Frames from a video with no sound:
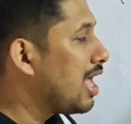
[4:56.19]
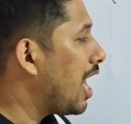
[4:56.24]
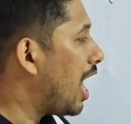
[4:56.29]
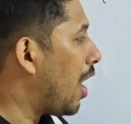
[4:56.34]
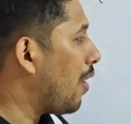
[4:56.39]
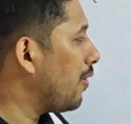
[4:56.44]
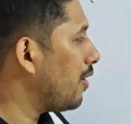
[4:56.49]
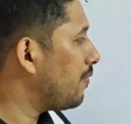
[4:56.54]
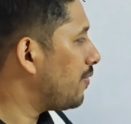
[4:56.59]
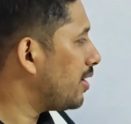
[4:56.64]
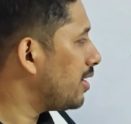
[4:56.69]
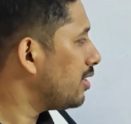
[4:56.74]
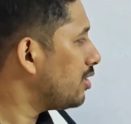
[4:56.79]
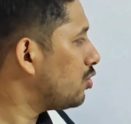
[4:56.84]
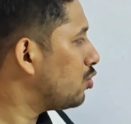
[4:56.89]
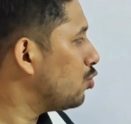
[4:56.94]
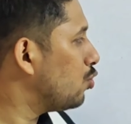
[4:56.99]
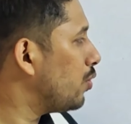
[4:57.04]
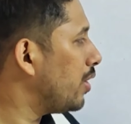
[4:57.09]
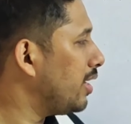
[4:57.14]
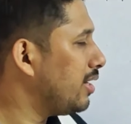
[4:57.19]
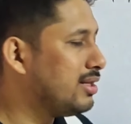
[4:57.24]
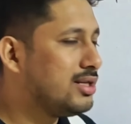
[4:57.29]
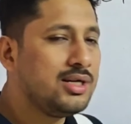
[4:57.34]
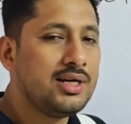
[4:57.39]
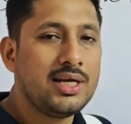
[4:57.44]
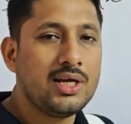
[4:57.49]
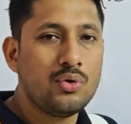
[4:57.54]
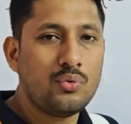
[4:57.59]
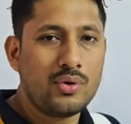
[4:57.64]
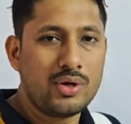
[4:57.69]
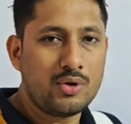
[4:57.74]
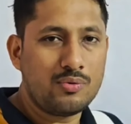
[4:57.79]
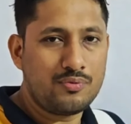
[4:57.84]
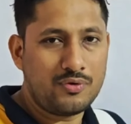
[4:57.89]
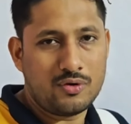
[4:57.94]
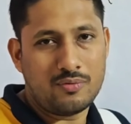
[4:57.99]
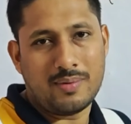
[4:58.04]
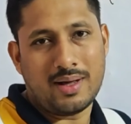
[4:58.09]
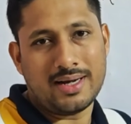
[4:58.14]
However, 2 and 3,
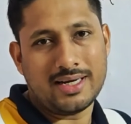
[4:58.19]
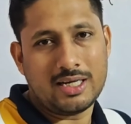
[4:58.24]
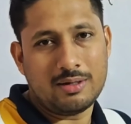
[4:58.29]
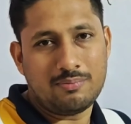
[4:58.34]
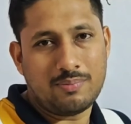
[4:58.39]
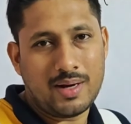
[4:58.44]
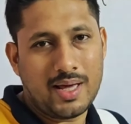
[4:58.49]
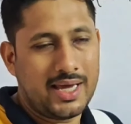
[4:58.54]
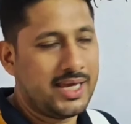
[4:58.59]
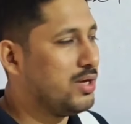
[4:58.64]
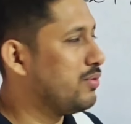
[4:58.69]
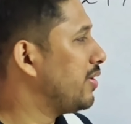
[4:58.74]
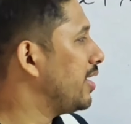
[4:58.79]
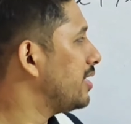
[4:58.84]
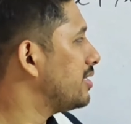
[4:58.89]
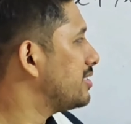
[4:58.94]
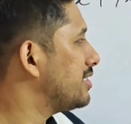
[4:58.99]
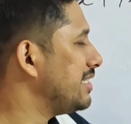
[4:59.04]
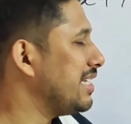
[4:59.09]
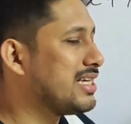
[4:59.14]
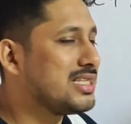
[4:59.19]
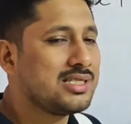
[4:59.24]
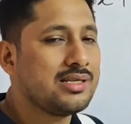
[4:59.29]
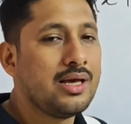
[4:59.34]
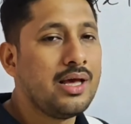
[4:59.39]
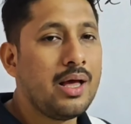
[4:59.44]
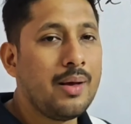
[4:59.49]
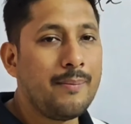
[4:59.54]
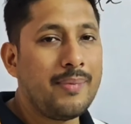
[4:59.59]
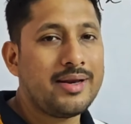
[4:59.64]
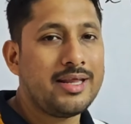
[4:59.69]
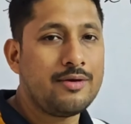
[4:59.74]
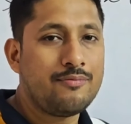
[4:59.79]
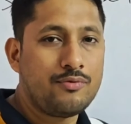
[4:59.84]
if you multiply, you get 6. but